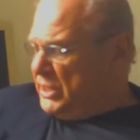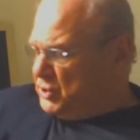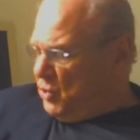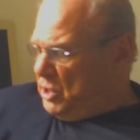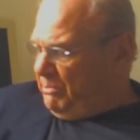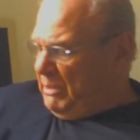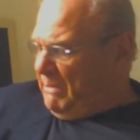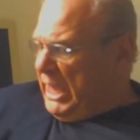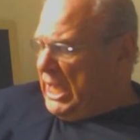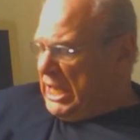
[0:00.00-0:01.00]
It's going to be
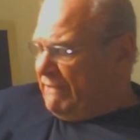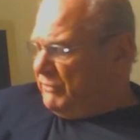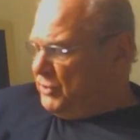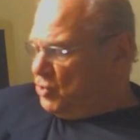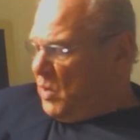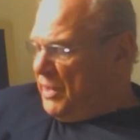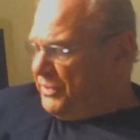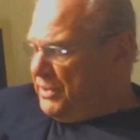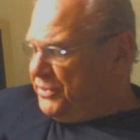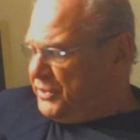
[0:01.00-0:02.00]
May 11th,
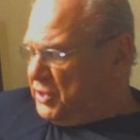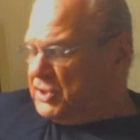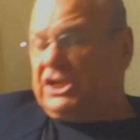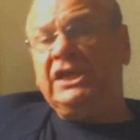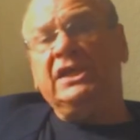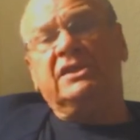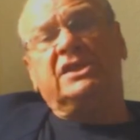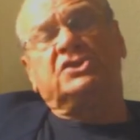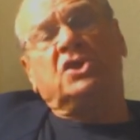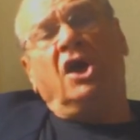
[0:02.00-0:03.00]
12th, and 13th.
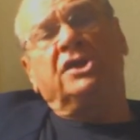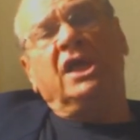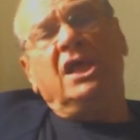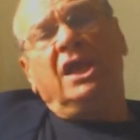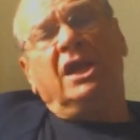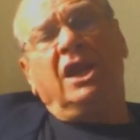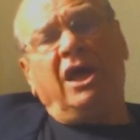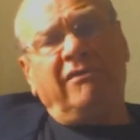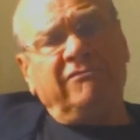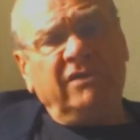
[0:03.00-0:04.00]
It's called
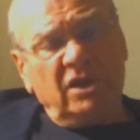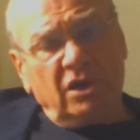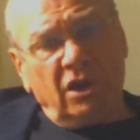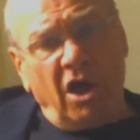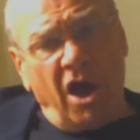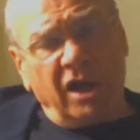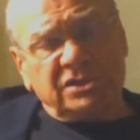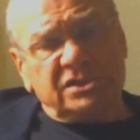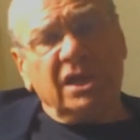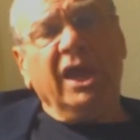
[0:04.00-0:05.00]
Love,
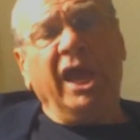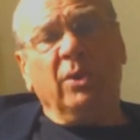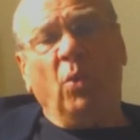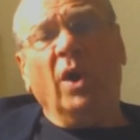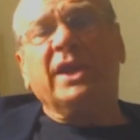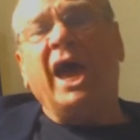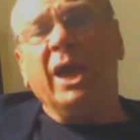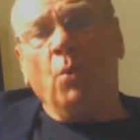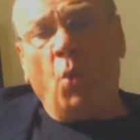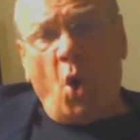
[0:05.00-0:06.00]
Loss, and What
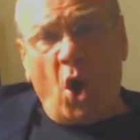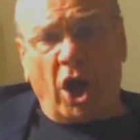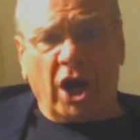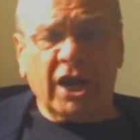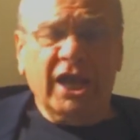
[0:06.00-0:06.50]
I Wore.